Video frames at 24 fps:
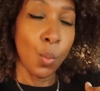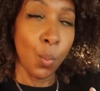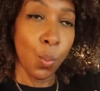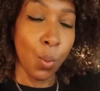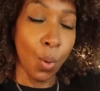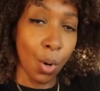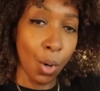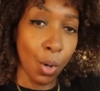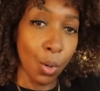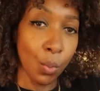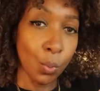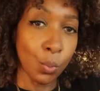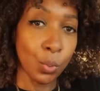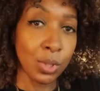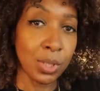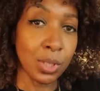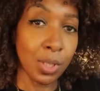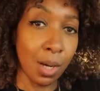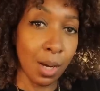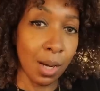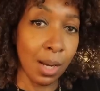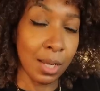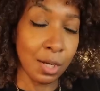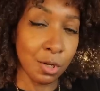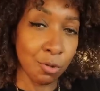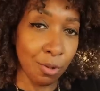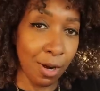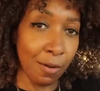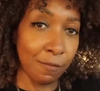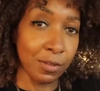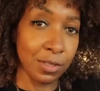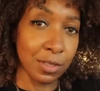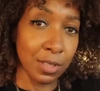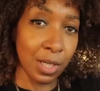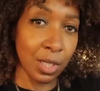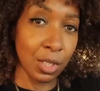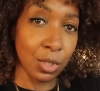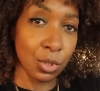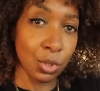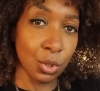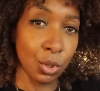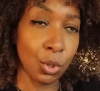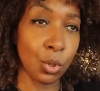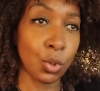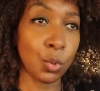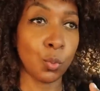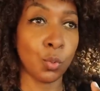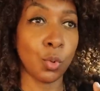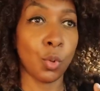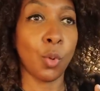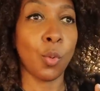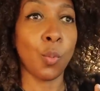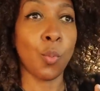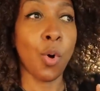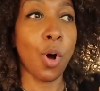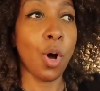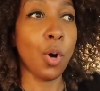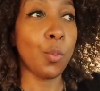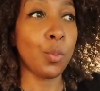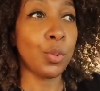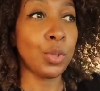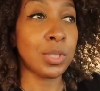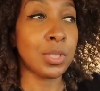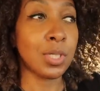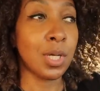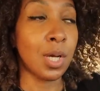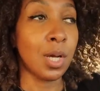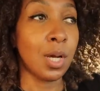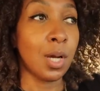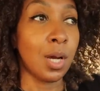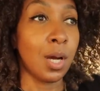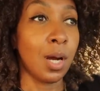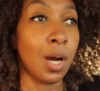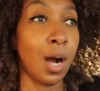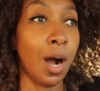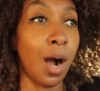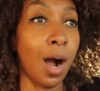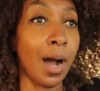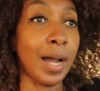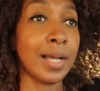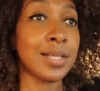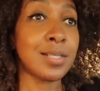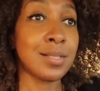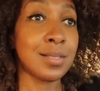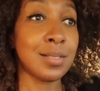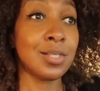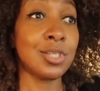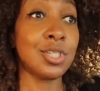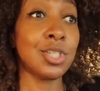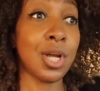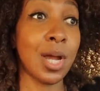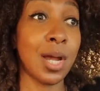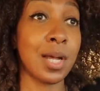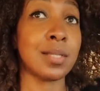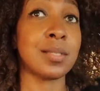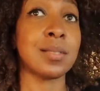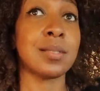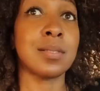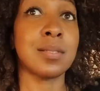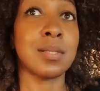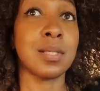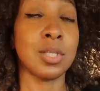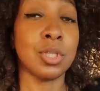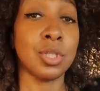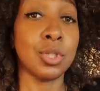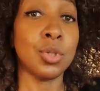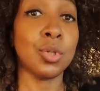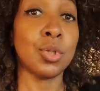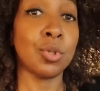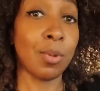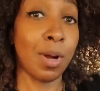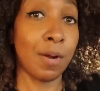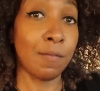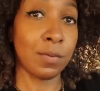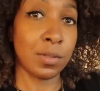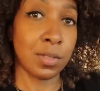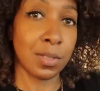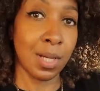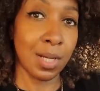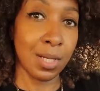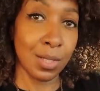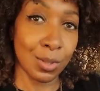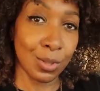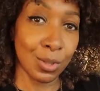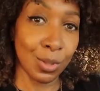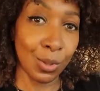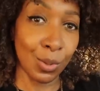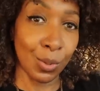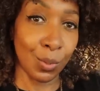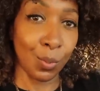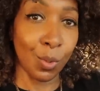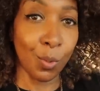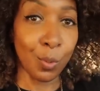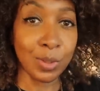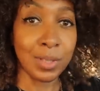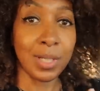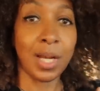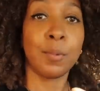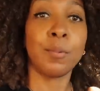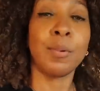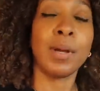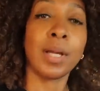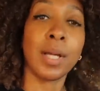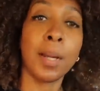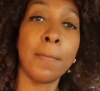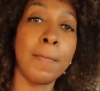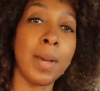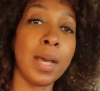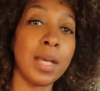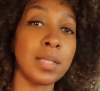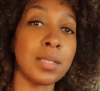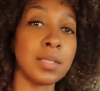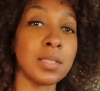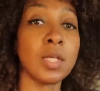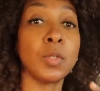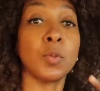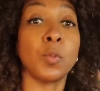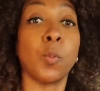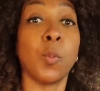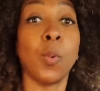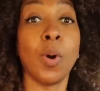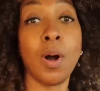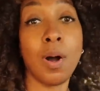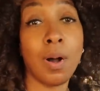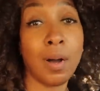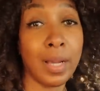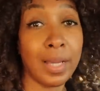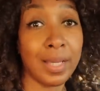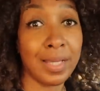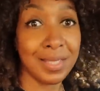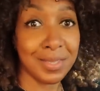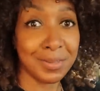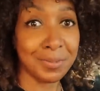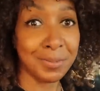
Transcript: what would I gravitate to, or what would I suggest you gravitate to? What would I recommend, and why?